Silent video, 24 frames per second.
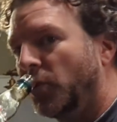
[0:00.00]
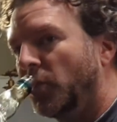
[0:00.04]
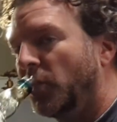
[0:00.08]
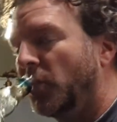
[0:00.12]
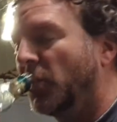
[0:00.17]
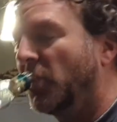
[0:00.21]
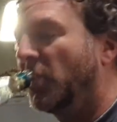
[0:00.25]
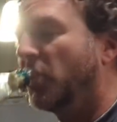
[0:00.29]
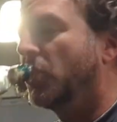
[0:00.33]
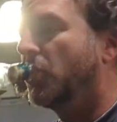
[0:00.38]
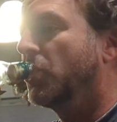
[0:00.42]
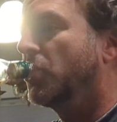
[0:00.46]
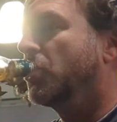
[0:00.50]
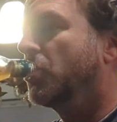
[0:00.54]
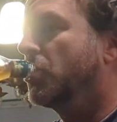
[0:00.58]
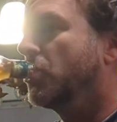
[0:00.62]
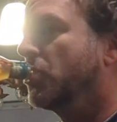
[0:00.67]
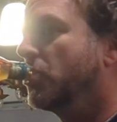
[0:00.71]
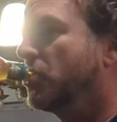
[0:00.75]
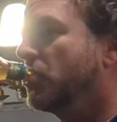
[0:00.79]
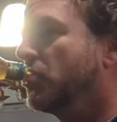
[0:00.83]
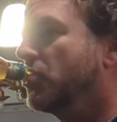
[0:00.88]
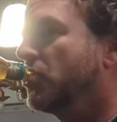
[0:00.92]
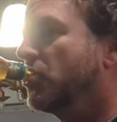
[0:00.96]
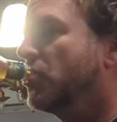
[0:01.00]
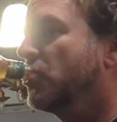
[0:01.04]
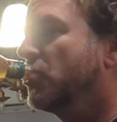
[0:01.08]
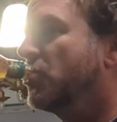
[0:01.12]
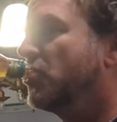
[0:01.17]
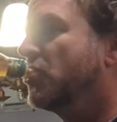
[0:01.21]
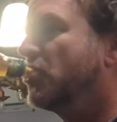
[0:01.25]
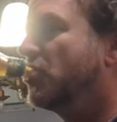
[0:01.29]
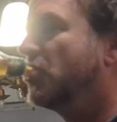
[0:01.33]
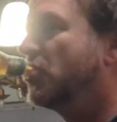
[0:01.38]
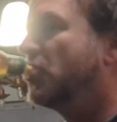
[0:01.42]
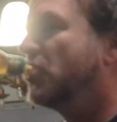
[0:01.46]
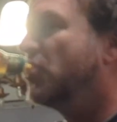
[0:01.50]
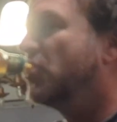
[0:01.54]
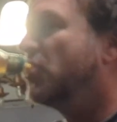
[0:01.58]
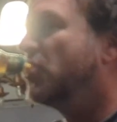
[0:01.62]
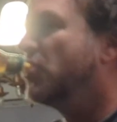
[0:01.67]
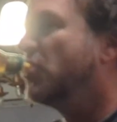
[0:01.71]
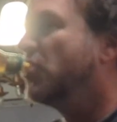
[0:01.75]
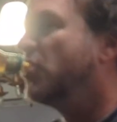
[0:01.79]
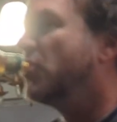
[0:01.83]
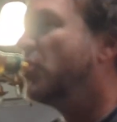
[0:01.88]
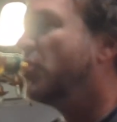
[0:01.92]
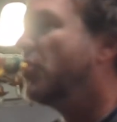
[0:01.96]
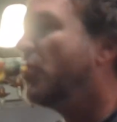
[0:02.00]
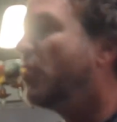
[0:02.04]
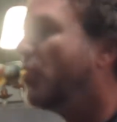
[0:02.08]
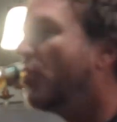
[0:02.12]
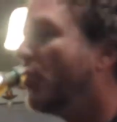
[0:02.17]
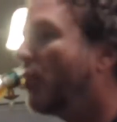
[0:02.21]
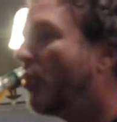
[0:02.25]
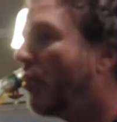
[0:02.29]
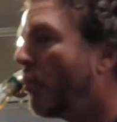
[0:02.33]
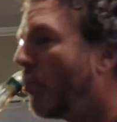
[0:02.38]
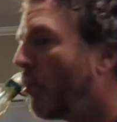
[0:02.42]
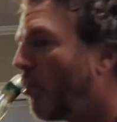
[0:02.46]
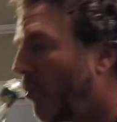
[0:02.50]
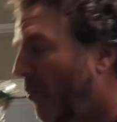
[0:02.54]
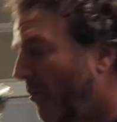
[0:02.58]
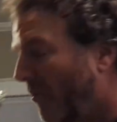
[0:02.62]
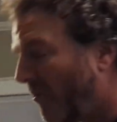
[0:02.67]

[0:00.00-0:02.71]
penetrate as much. So the